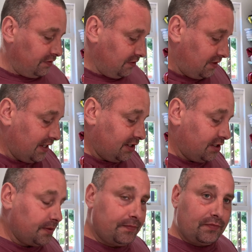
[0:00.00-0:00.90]

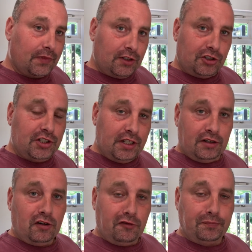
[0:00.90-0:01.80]
This
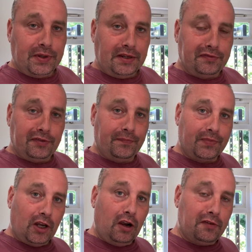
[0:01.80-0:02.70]
shin of beef
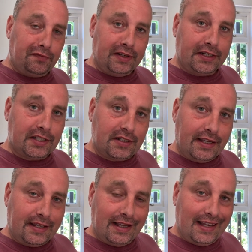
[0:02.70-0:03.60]
over fillet
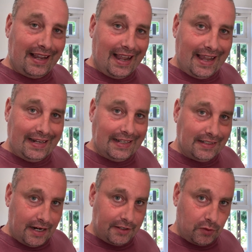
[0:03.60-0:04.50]
steak any
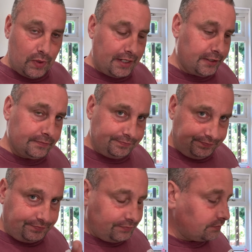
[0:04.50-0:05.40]
day of the week.
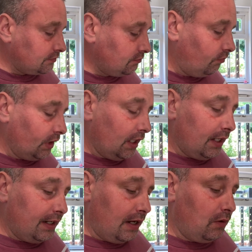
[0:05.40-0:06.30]

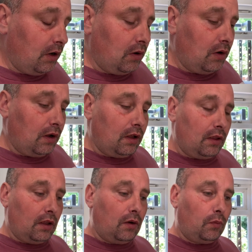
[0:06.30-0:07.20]
Now,
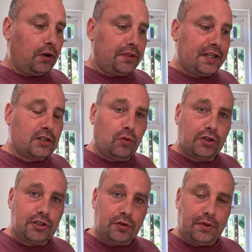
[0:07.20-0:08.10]
one of the things I want
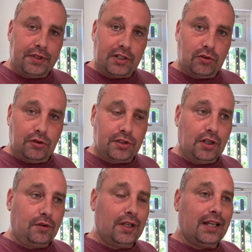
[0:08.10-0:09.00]
to do with this
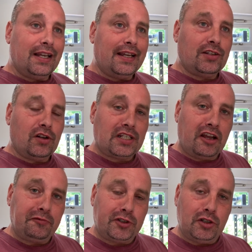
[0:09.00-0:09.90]
also is not to
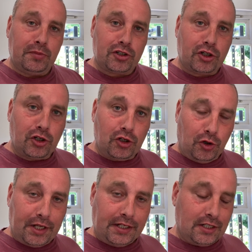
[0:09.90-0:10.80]
have too much
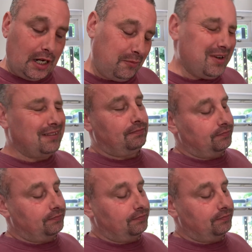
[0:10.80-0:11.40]
cooking time. Well,